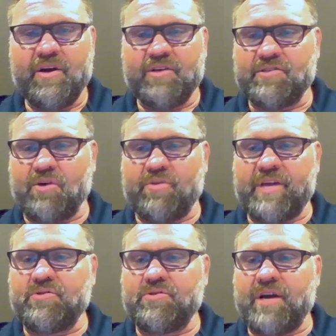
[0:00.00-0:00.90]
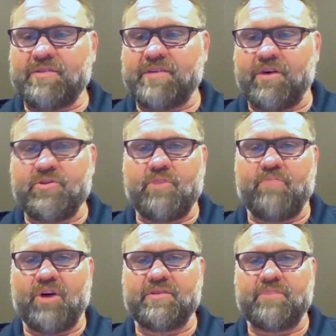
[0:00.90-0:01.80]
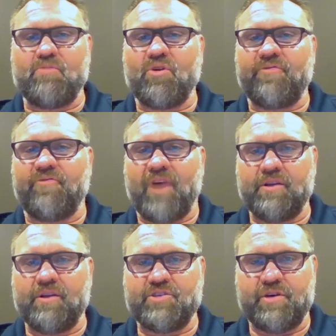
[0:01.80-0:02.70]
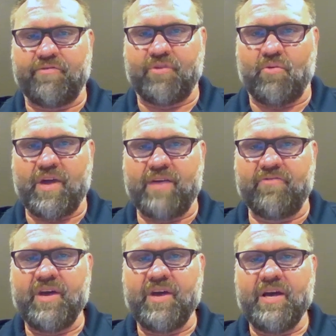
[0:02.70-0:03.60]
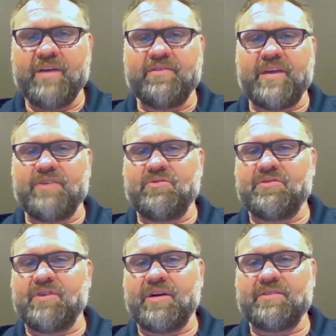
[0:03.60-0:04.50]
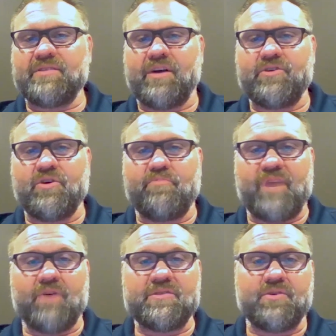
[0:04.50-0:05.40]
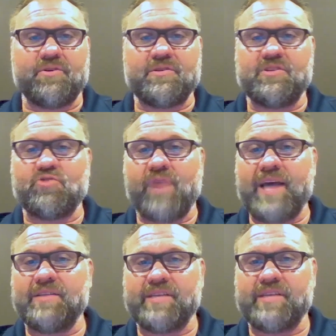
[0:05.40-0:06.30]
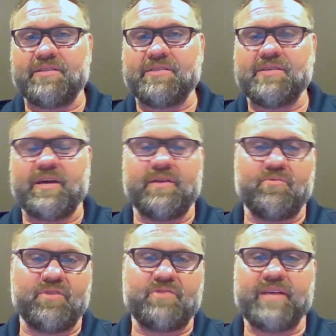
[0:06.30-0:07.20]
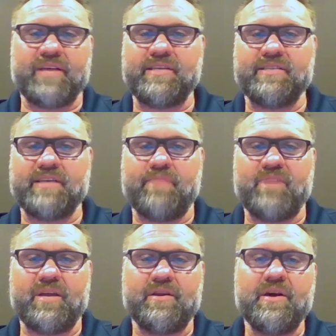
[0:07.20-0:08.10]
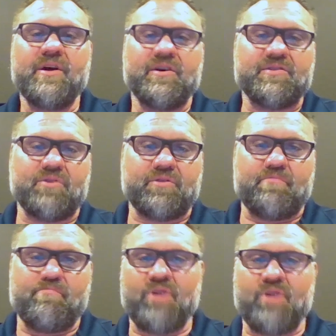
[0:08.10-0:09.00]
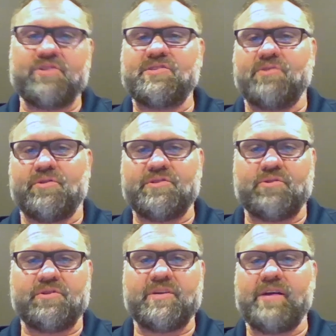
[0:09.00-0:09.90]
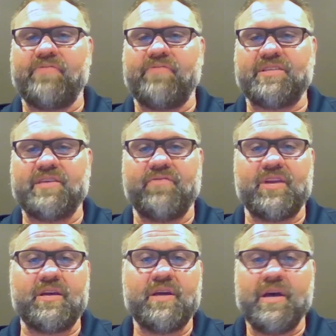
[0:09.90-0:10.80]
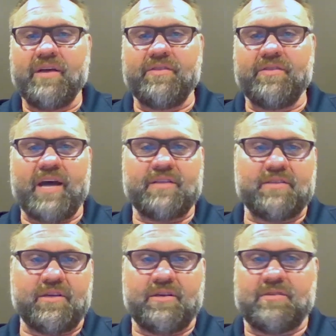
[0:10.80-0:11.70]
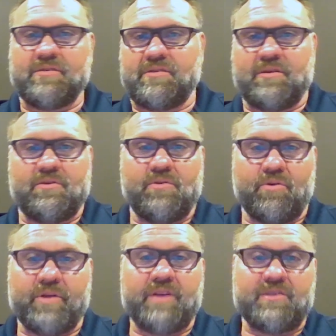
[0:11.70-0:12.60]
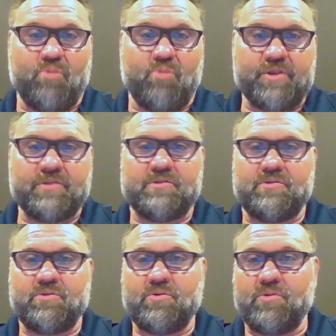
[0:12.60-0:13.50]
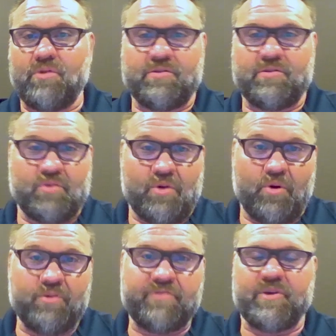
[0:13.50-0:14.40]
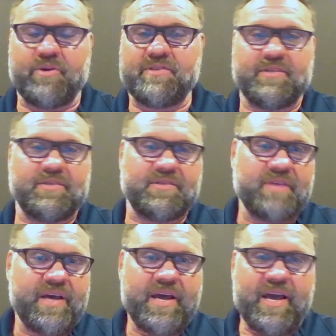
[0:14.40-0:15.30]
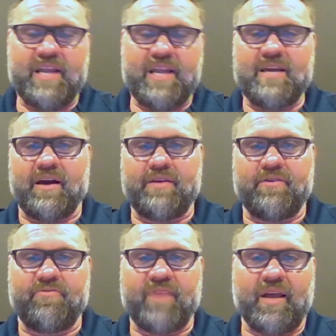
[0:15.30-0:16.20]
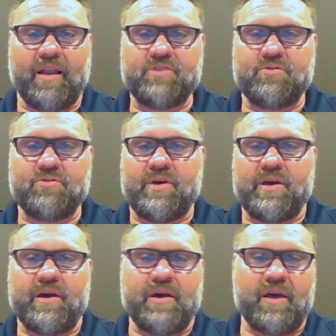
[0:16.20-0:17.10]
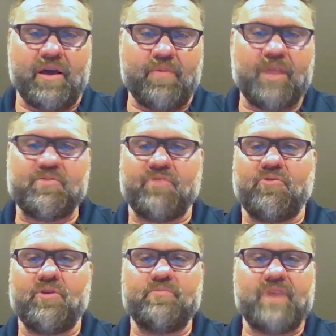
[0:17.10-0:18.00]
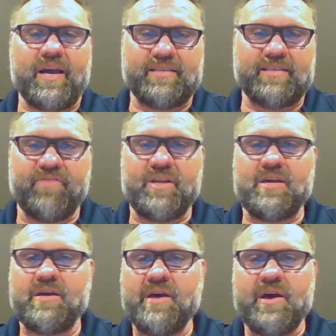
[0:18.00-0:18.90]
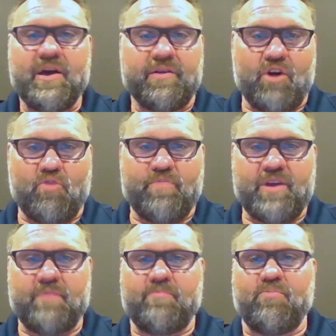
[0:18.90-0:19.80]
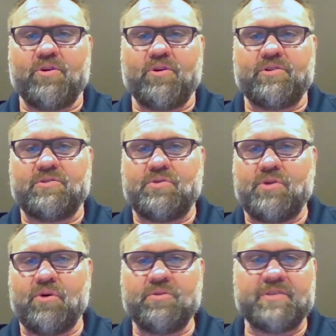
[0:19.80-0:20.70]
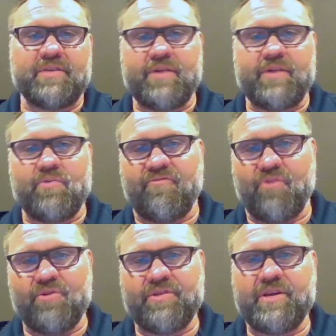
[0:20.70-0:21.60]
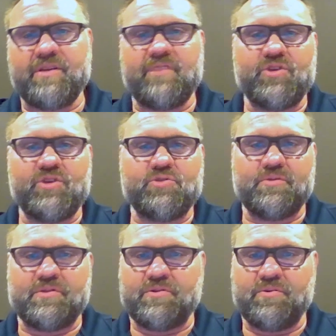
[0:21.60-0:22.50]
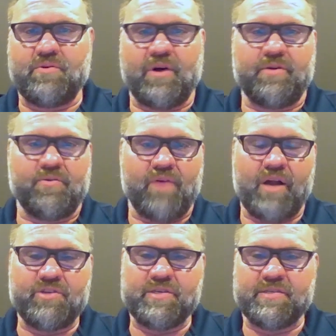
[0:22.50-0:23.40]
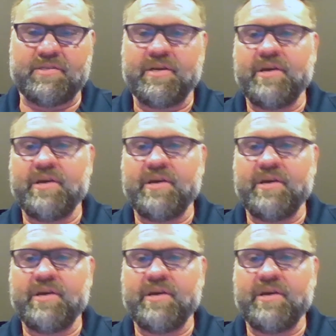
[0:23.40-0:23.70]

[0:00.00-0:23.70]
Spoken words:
So they do not tell you about the morphology of the wave. They do not tell you about certain transients. And with transients, I mean certain bursts or certain kind of activity that is, that is important to note. For instance, any kind of epileptiform activity that would be important to note, and then refer the individual to a neurologist.